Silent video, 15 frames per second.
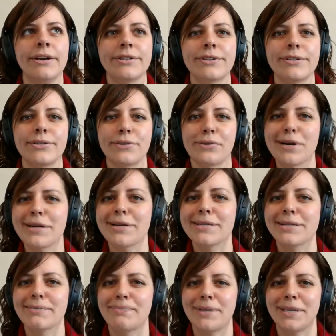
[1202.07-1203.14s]

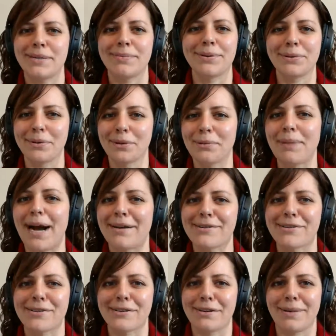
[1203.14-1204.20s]
stories of people who are
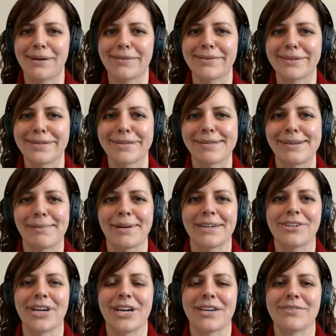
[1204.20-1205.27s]
passionate about the
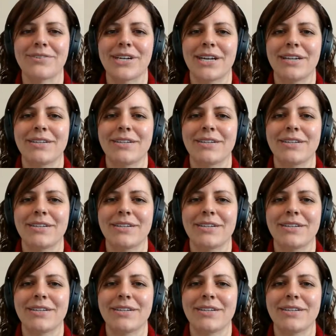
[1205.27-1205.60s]
systemic change